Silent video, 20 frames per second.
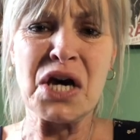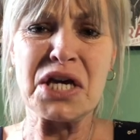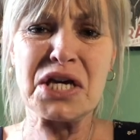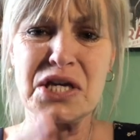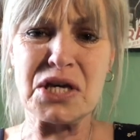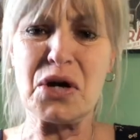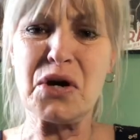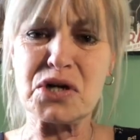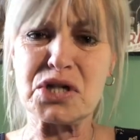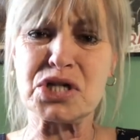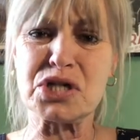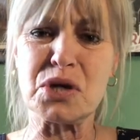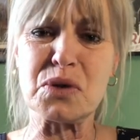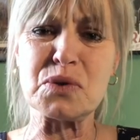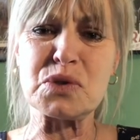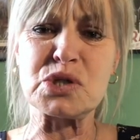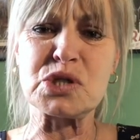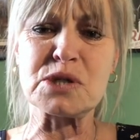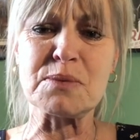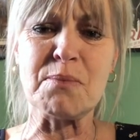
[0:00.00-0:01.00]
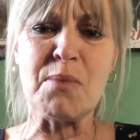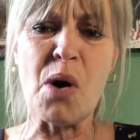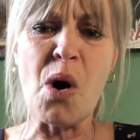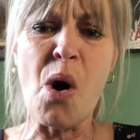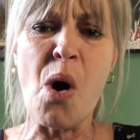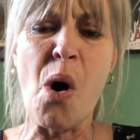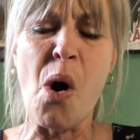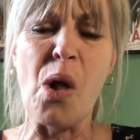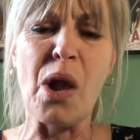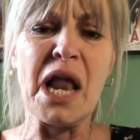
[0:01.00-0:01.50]
You're too
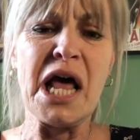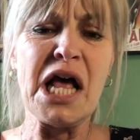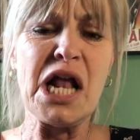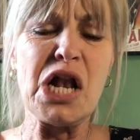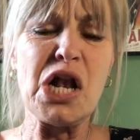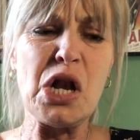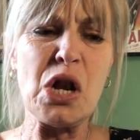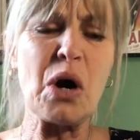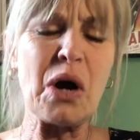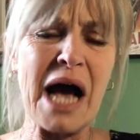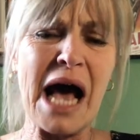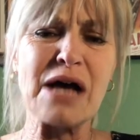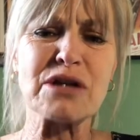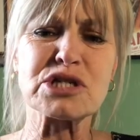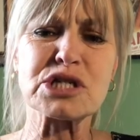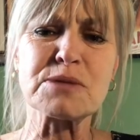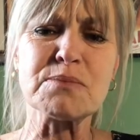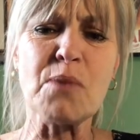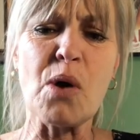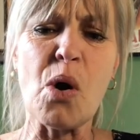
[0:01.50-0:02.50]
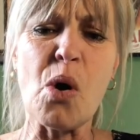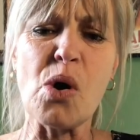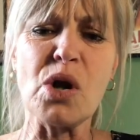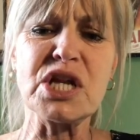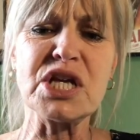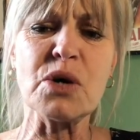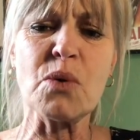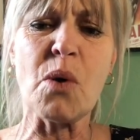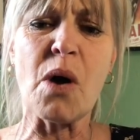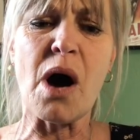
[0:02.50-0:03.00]
small. Look how small
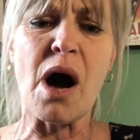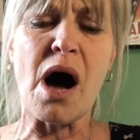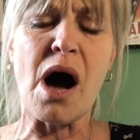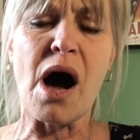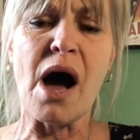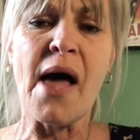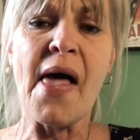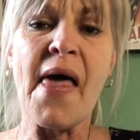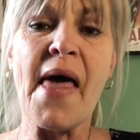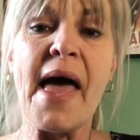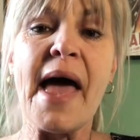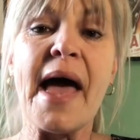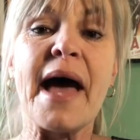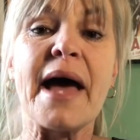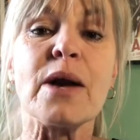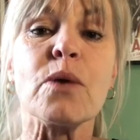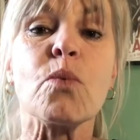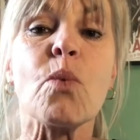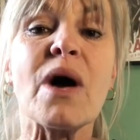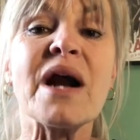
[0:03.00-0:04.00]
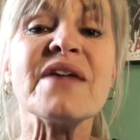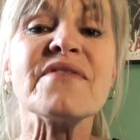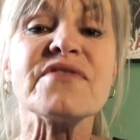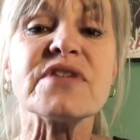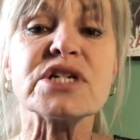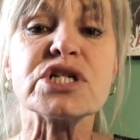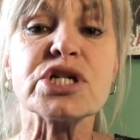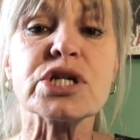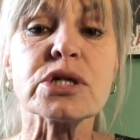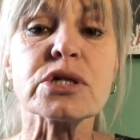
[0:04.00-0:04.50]
you are." And one of the
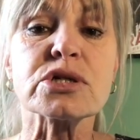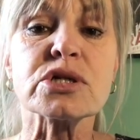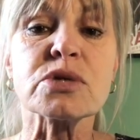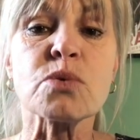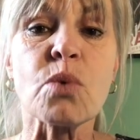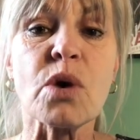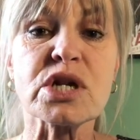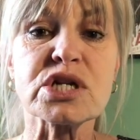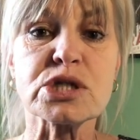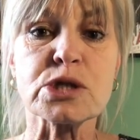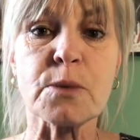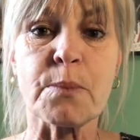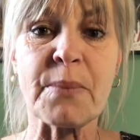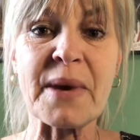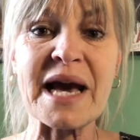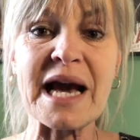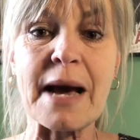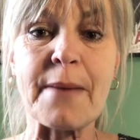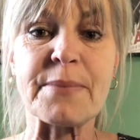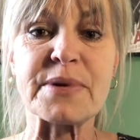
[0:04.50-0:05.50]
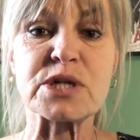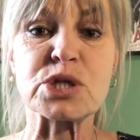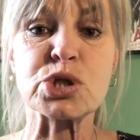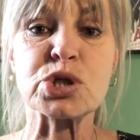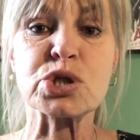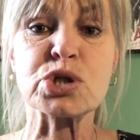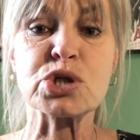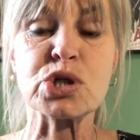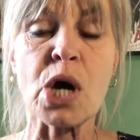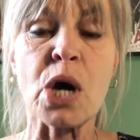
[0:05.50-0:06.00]
children wanted to pick up a
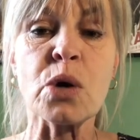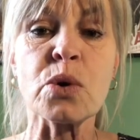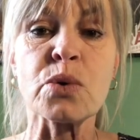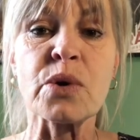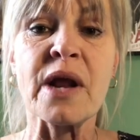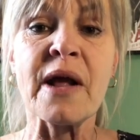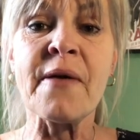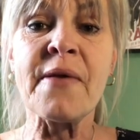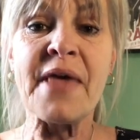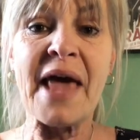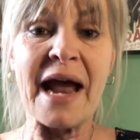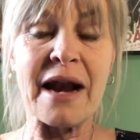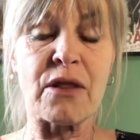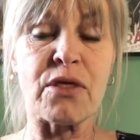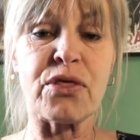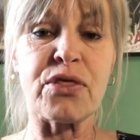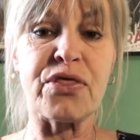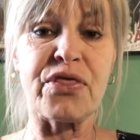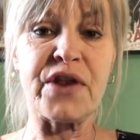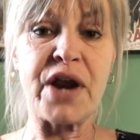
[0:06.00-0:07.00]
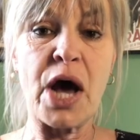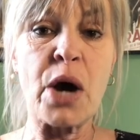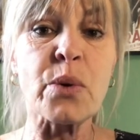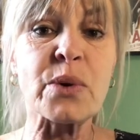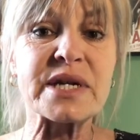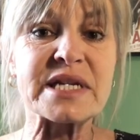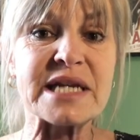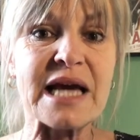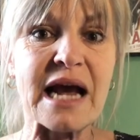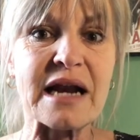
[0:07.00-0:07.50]
stone and throw
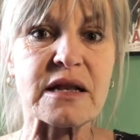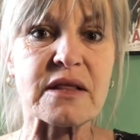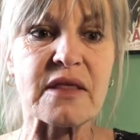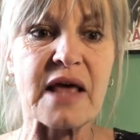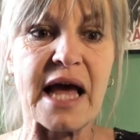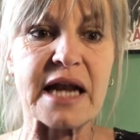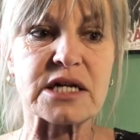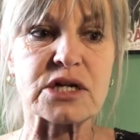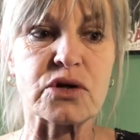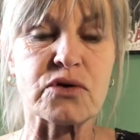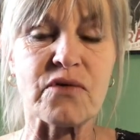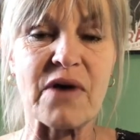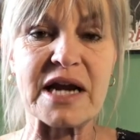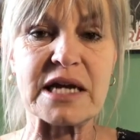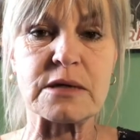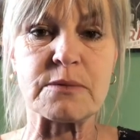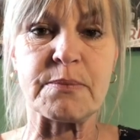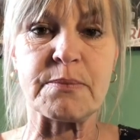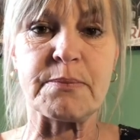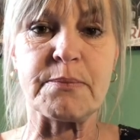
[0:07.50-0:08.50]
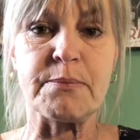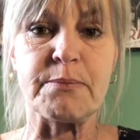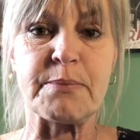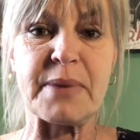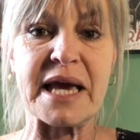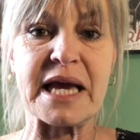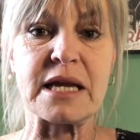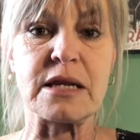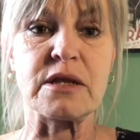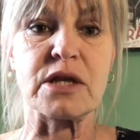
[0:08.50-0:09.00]
it at that
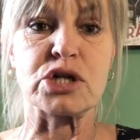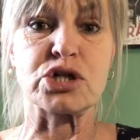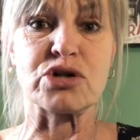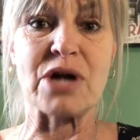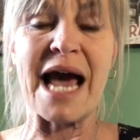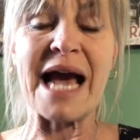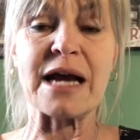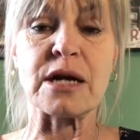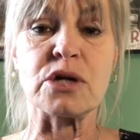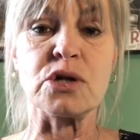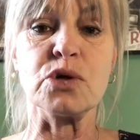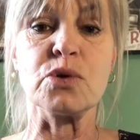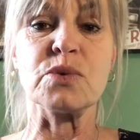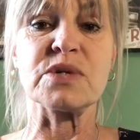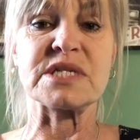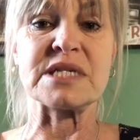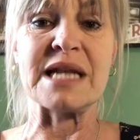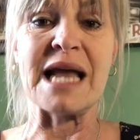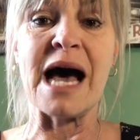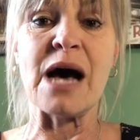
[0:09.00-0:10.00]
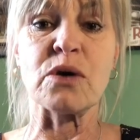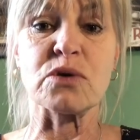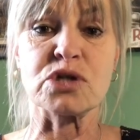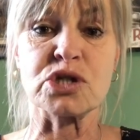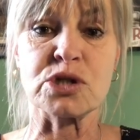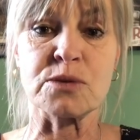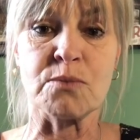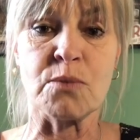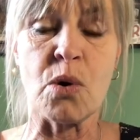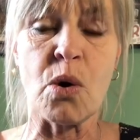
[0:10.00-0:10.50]
the dragon, who was now
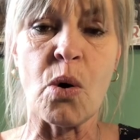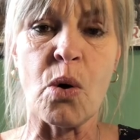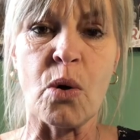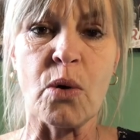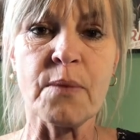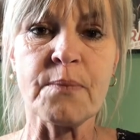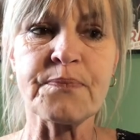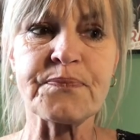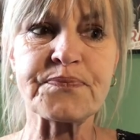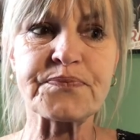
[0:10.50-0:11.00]
small.